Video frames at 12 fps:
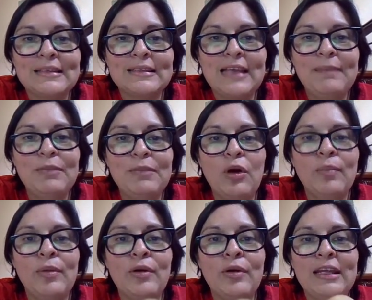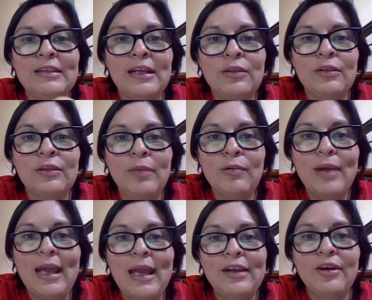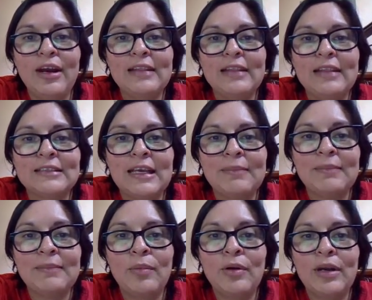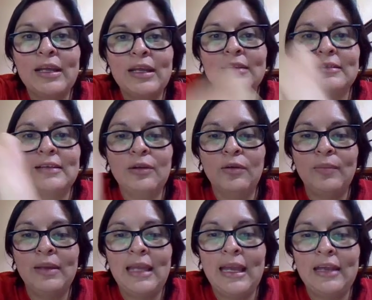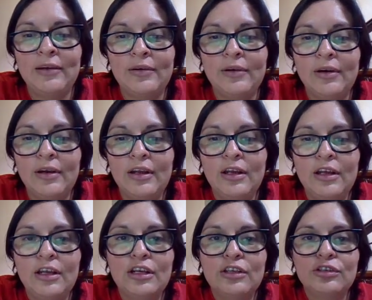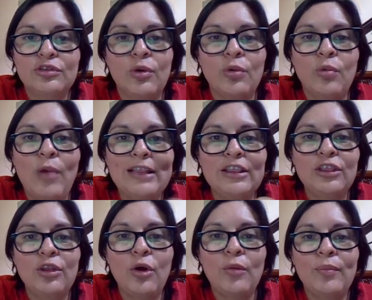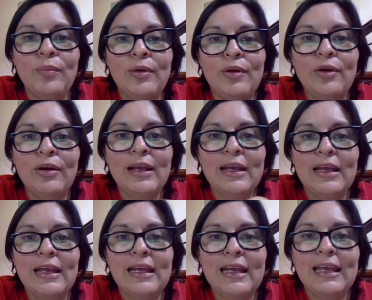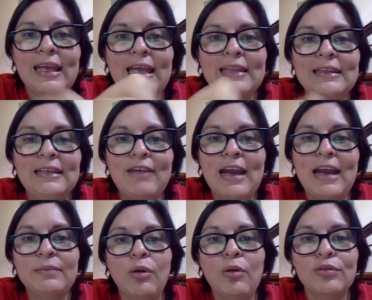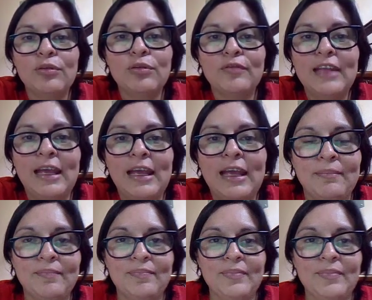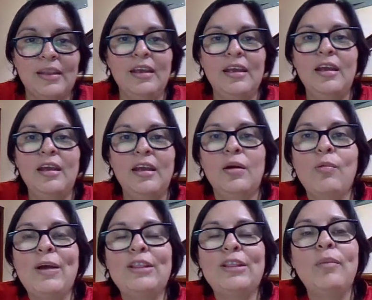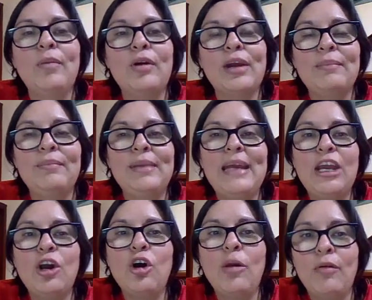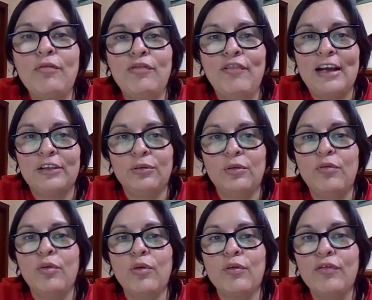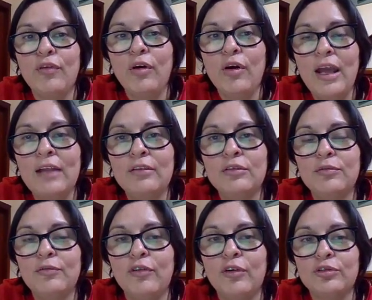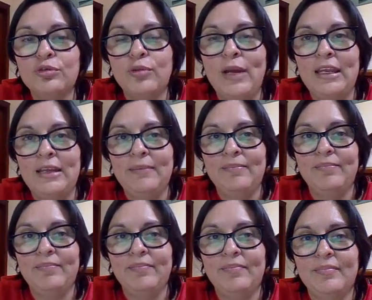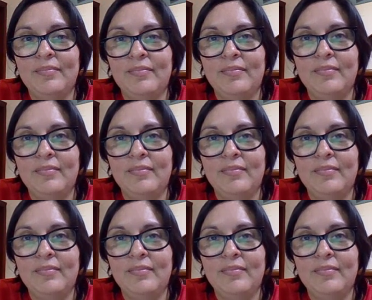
by the same number in the numerator and the same number in the denominator. So what number can divide both of them? What number can be a common factor for 4 and for 20?